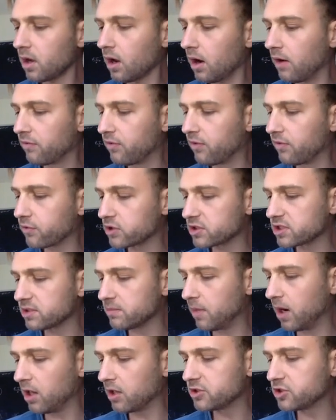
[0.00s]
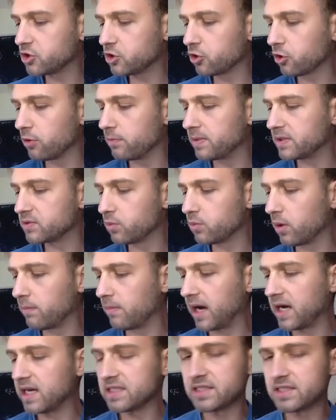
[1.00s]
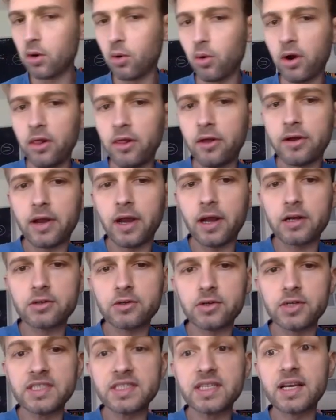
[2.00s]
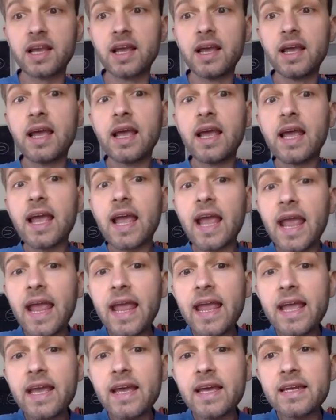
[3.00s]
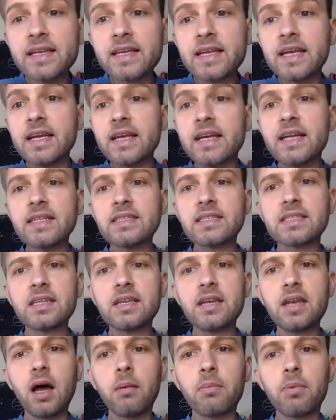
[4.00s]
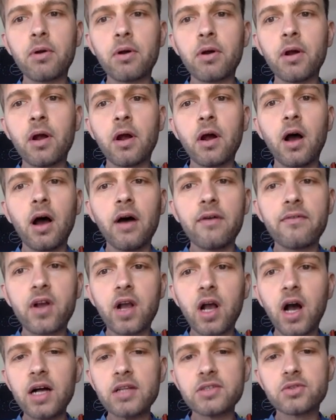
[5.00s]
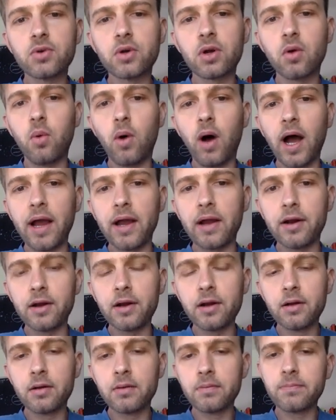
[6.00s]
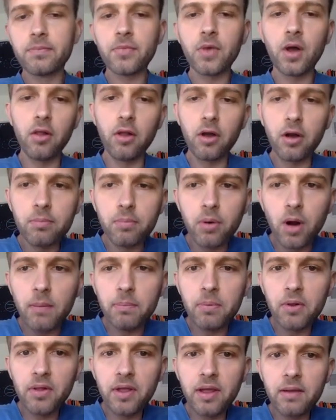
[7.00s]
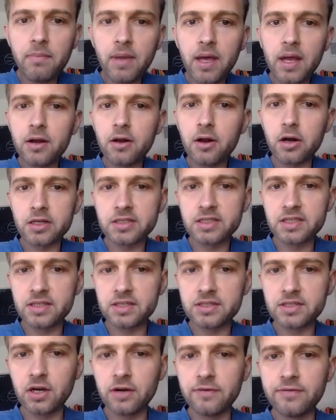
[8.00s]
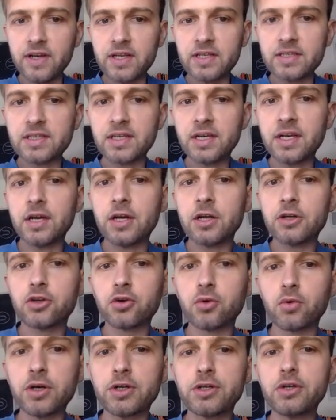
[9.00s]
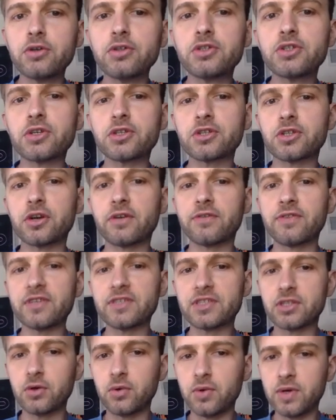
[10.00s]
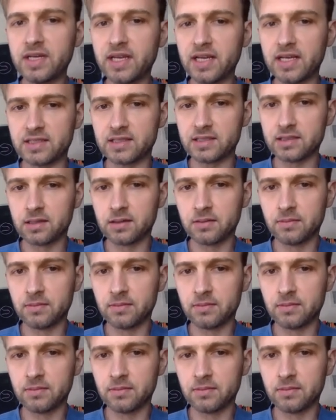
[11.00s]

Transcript: of the first homology group. It's 1 minus the Euler characteristic. And it's the number of cuts required along properly embedded arcs in the surface to reduce your surface to a disk.